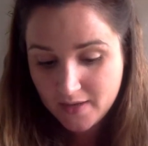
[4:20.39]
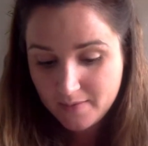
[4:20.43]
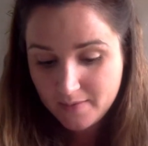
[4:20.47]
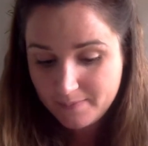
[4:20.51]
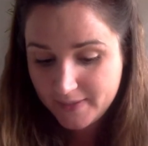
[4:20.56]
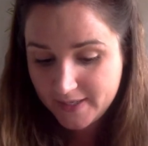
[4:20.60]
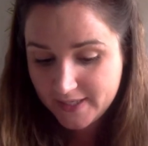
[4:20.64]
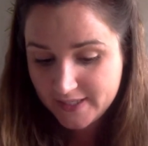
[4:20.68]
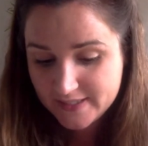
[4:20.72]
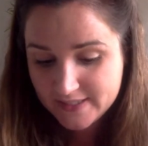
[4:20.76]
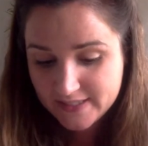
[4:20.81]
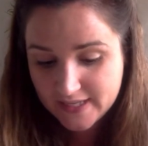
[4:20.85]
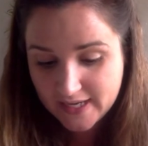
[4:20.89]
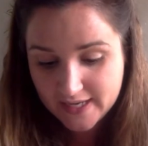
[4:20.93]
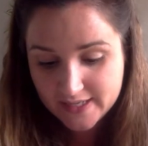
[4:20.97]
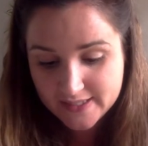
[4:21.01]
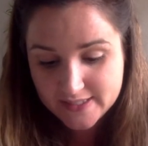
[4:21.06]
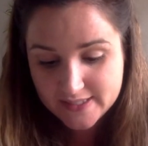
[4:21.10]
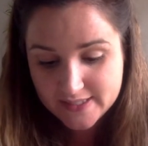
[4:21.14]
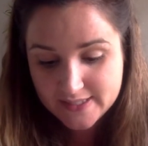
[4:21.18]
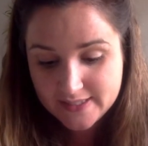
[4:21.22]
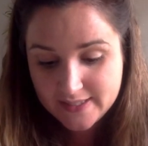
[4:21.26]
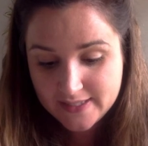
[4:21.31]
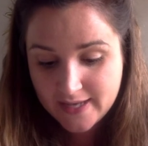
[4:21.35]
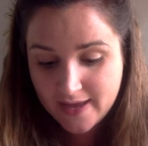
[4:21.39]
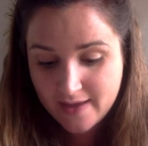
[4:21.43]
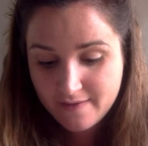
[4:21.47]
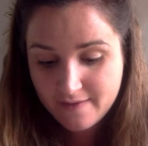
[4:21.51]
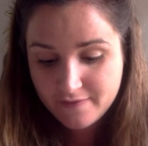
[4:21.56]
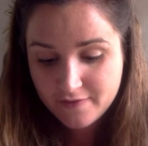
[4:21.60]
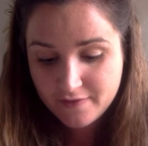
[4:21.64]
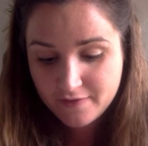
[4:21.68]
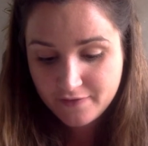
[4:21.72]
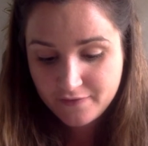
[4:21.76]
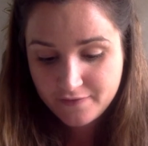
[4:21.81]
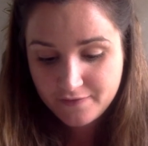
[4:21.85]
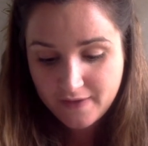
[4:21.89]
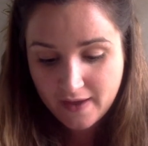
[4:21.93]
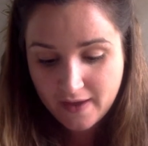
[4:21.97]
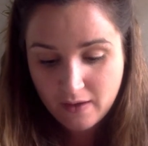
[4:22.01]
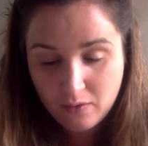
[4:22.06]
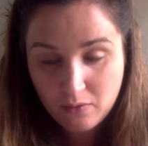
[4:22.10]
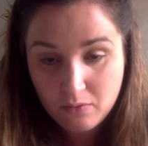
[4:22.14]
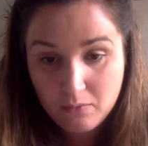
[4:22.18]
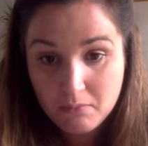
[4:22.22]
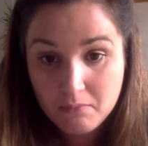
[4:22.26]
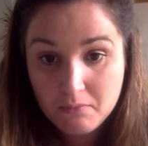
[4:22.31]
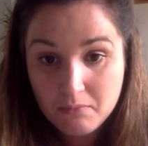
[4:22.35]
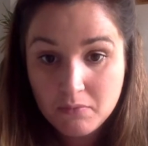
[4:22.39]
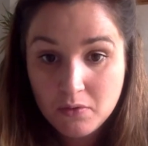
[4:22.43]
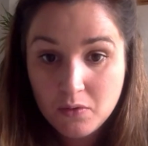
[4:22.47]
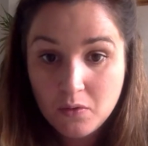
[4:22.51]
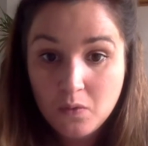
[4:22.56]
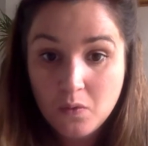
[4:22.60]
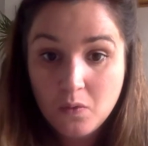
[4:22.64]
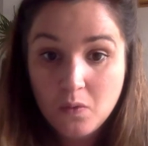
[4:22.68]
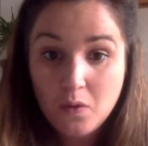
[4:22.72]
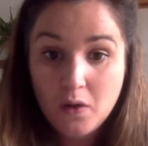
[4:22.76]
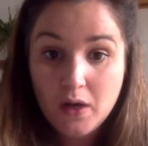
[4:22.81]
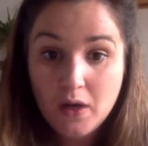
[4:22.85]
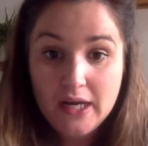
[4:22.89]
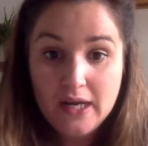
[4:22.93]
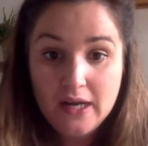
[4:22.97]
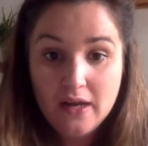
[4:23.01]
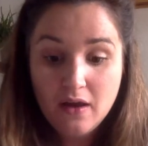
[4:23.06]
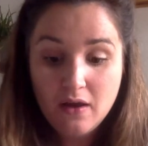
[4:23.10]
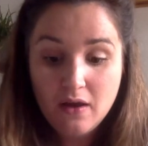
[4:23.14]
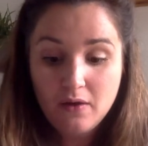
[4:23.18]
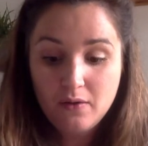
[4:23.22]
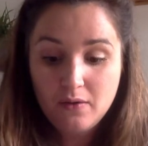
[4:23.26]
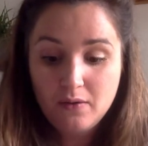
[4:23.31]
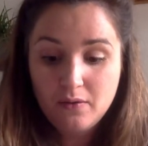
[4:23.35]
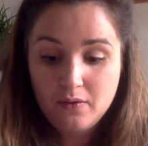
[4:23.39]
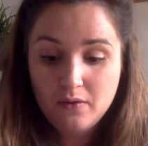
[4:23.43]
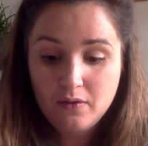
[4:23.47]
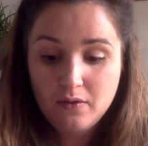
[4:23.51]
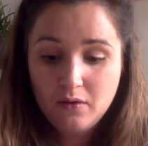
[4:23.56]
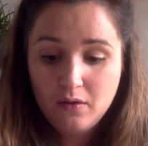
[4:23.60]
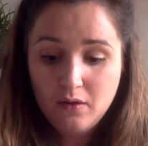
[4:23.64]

Peter has never felt more alone.